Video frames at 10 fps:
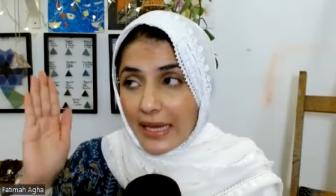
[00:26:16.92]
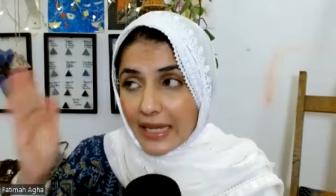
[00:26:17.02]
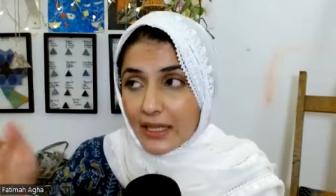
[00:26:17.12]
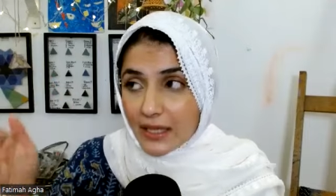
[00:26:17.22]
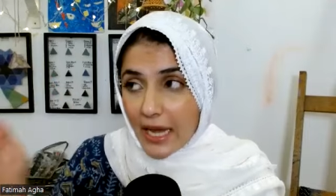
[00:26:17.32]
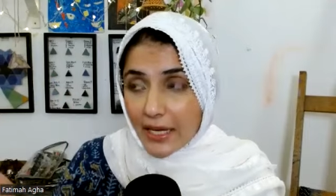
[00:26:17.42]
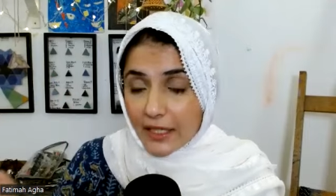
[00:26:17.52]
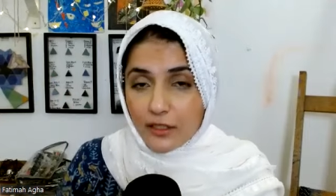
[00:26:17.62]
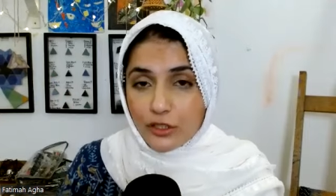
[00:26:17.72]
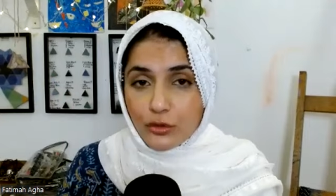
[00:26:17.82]
in
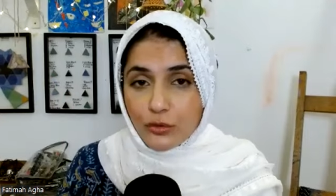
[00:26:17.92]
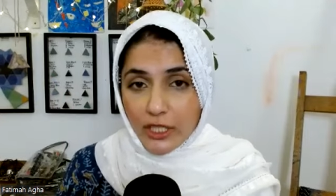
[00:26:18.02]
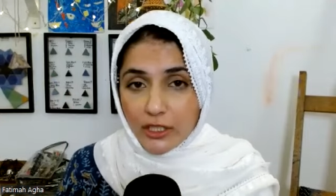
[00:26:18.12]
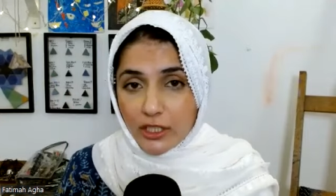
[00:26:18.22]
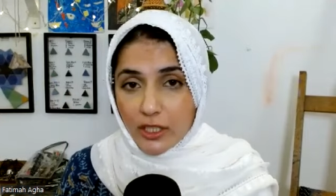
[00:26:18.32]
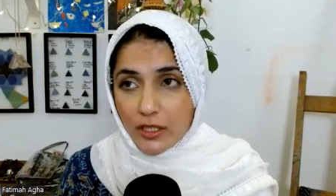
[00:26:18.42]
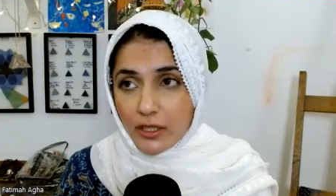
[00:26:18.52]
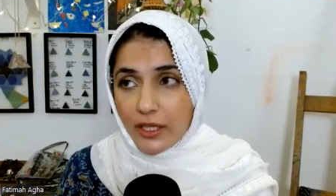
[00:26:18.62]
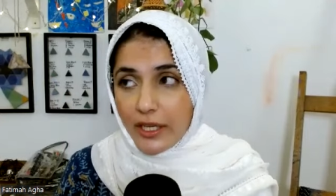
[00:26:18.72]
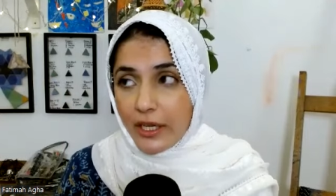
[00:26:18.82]
that
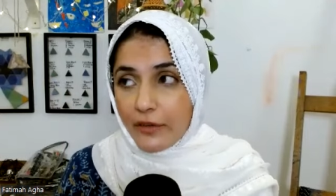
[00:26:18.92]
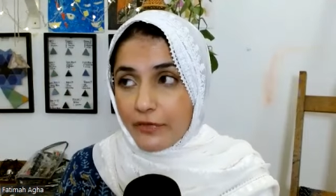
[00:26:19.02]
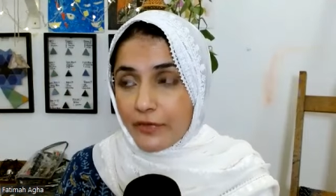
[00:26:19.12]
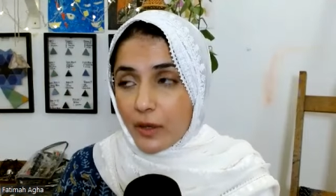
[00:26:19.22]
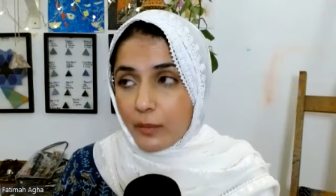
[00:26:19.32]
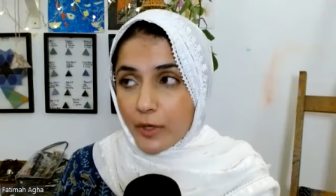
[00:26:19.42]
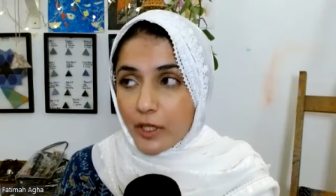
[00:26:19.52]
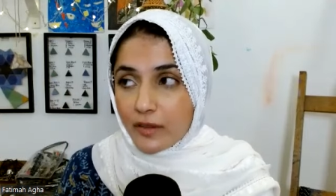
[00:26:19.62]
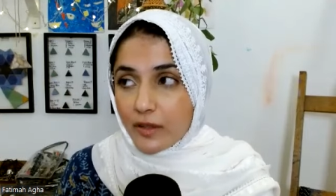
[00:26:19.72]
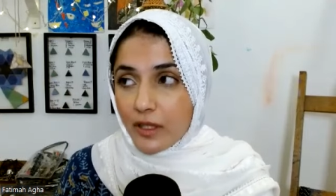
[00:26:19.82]
situation if a
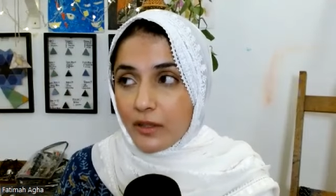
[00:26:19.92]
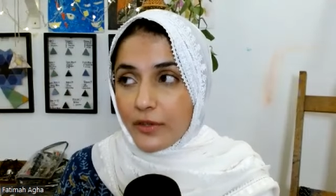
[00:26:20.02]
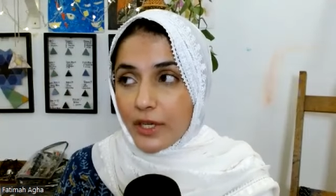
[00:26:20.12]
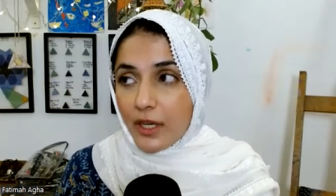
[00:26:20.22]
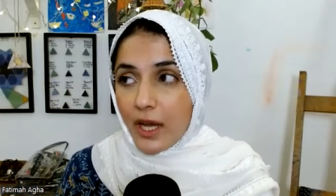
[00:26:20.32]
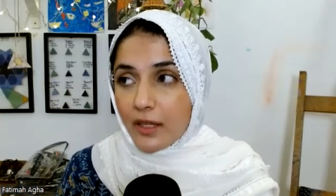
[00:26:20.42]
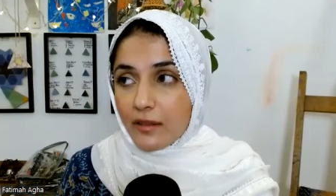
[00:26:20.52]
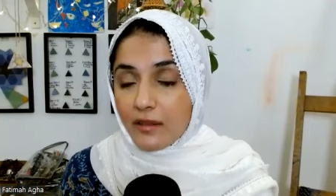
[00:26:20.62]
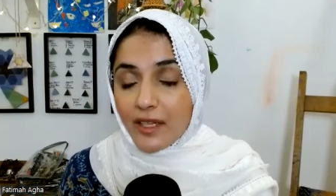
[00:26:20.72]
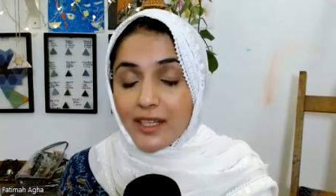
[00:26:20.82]
person
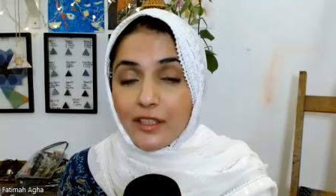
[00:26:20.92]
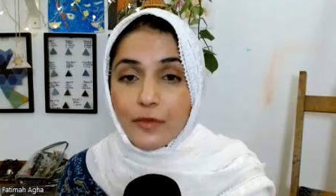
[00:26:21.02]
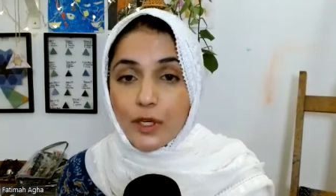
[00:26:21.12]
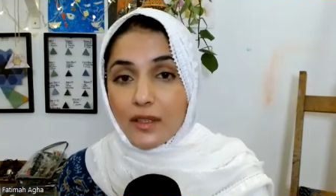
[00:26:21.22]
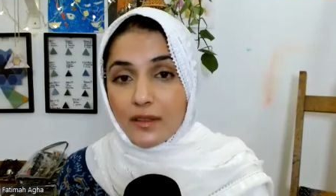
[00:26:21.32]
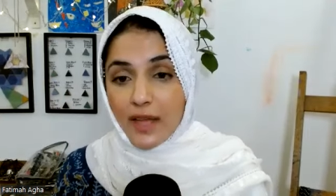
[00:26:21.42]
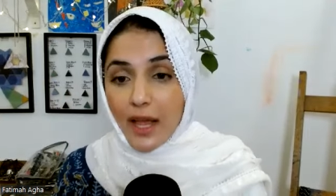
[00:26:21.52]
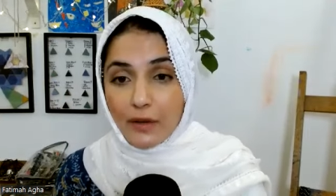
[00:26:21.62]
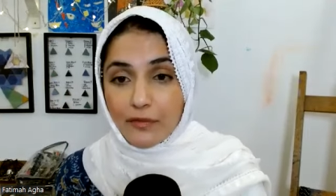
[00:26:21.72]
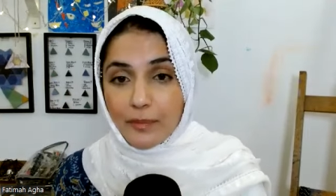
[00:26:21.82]
realizes that it's for the
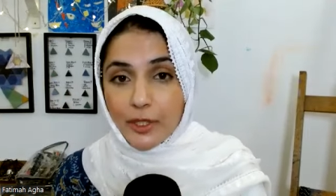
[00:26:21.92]
self